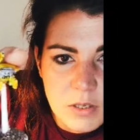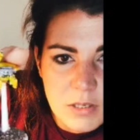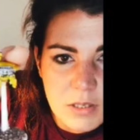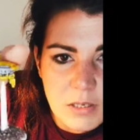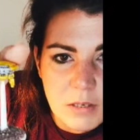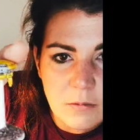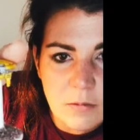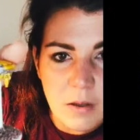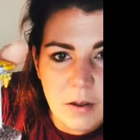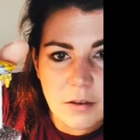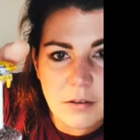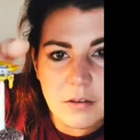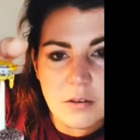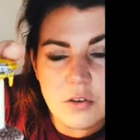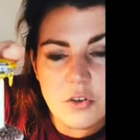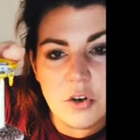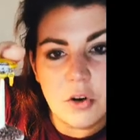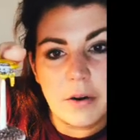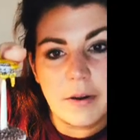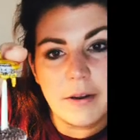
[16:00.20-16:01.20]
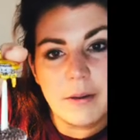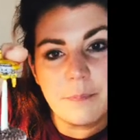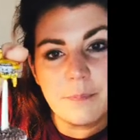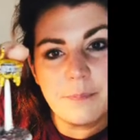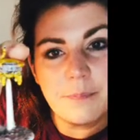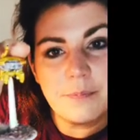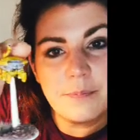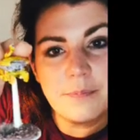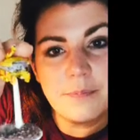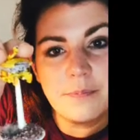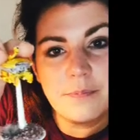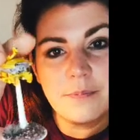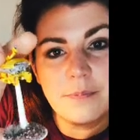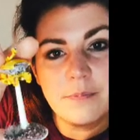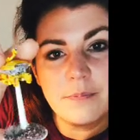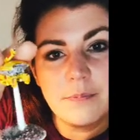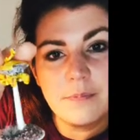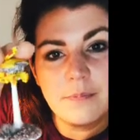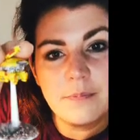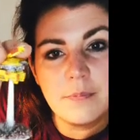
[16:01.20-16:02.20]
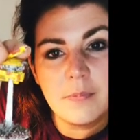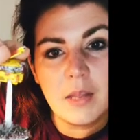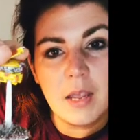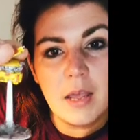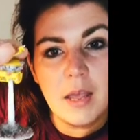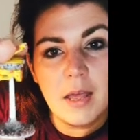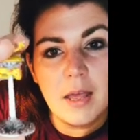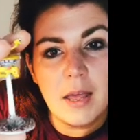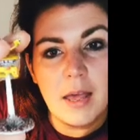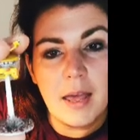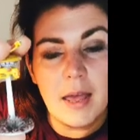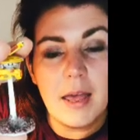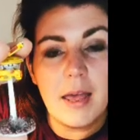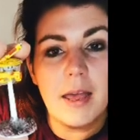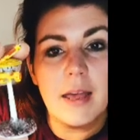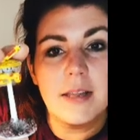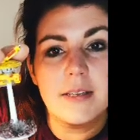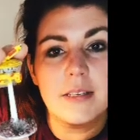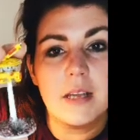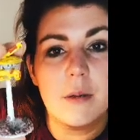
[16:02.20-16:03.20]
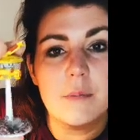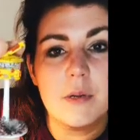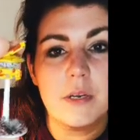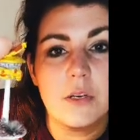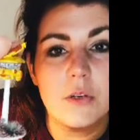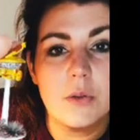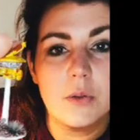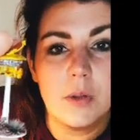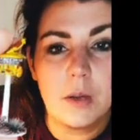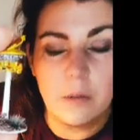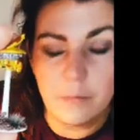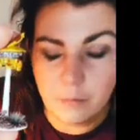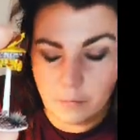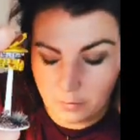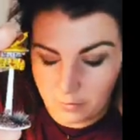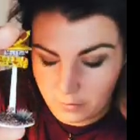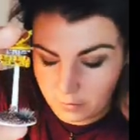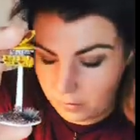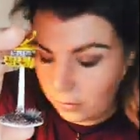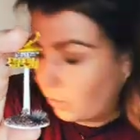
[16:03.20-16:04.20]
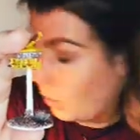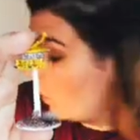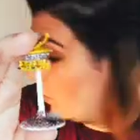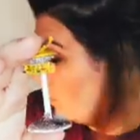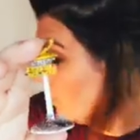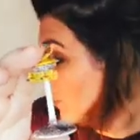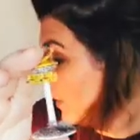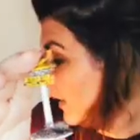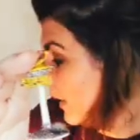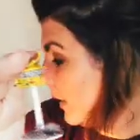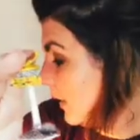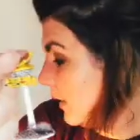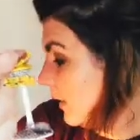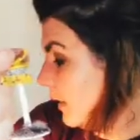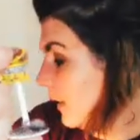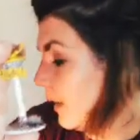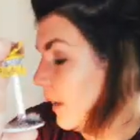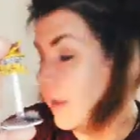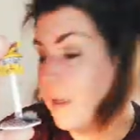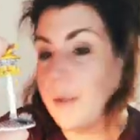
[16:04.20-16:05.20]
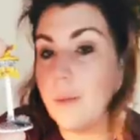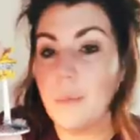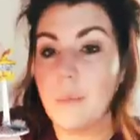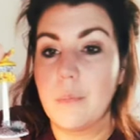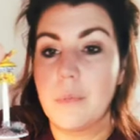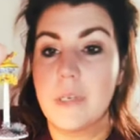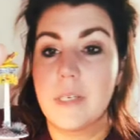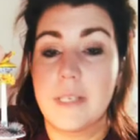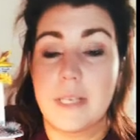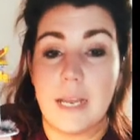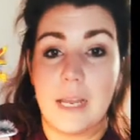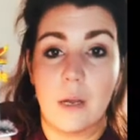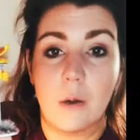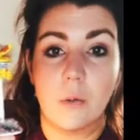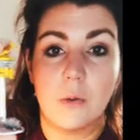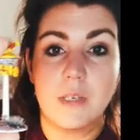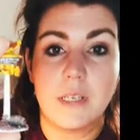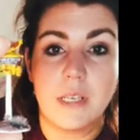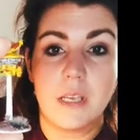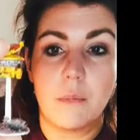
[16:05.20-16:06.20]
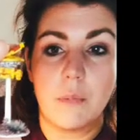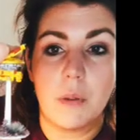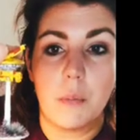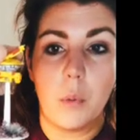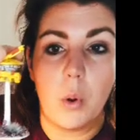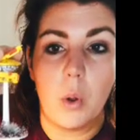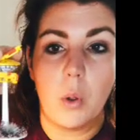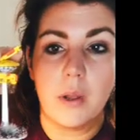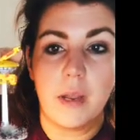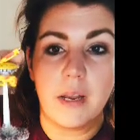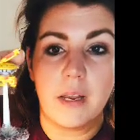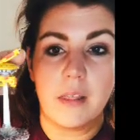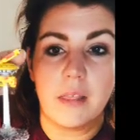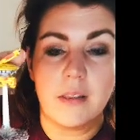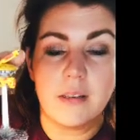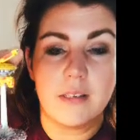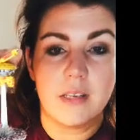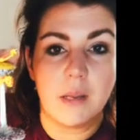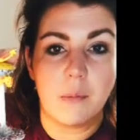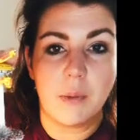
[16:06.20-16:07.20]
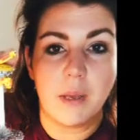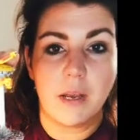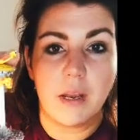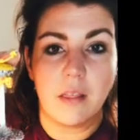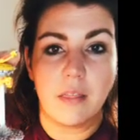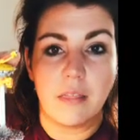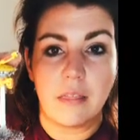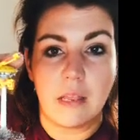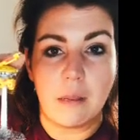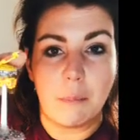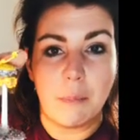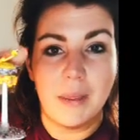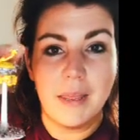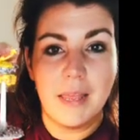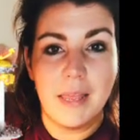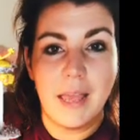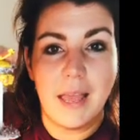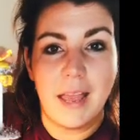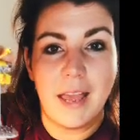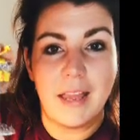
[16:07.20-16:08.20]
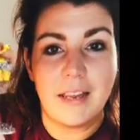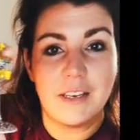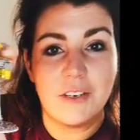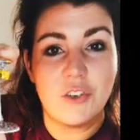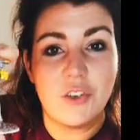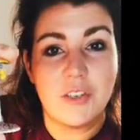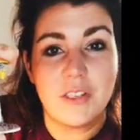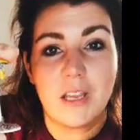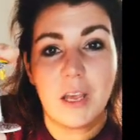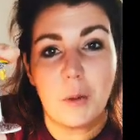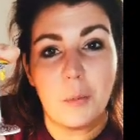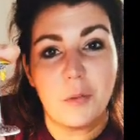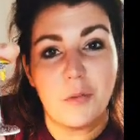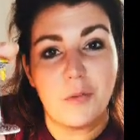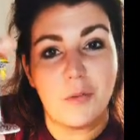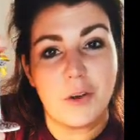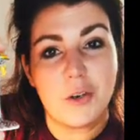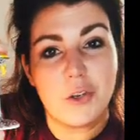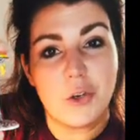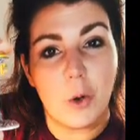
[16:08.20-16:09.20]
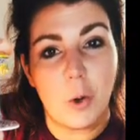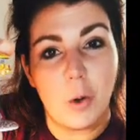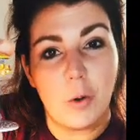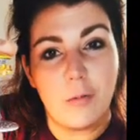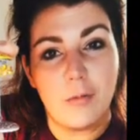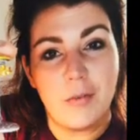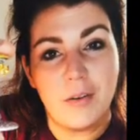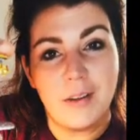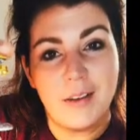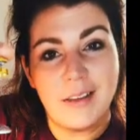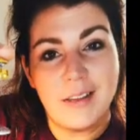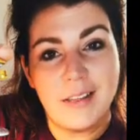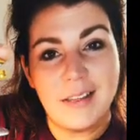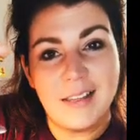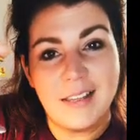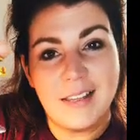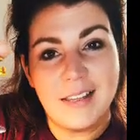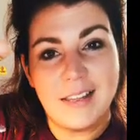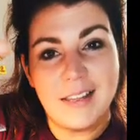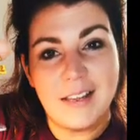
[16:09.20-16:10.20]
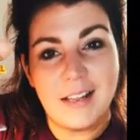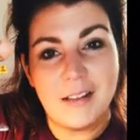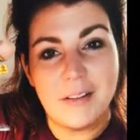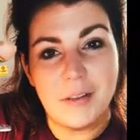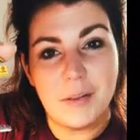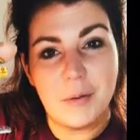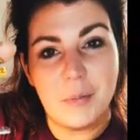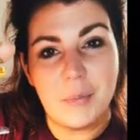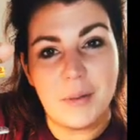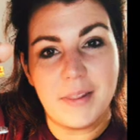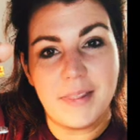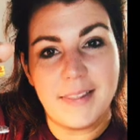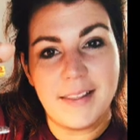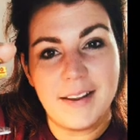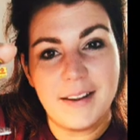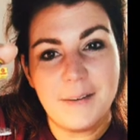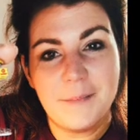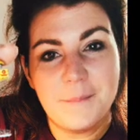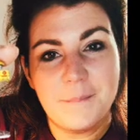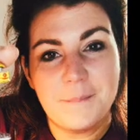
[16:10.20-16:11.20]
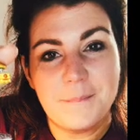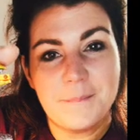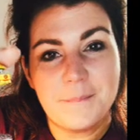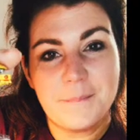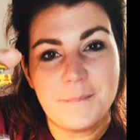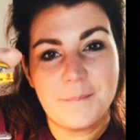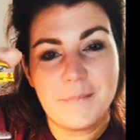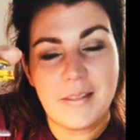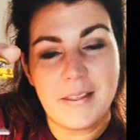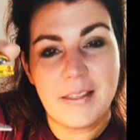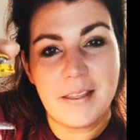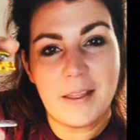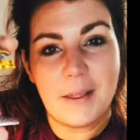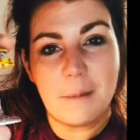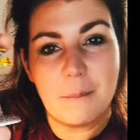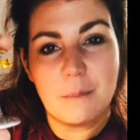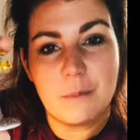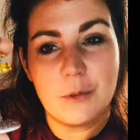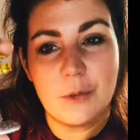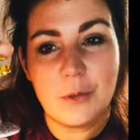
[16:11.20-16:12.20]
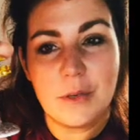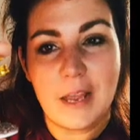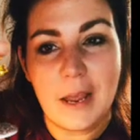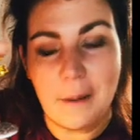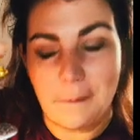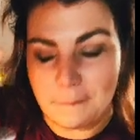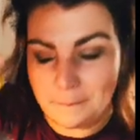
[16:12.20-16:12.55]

leave that to dry. And I'm going to do that for all of my towel to keep them all kind of the same kind of theme, and it just helps finish it off a little bit there. So yeah,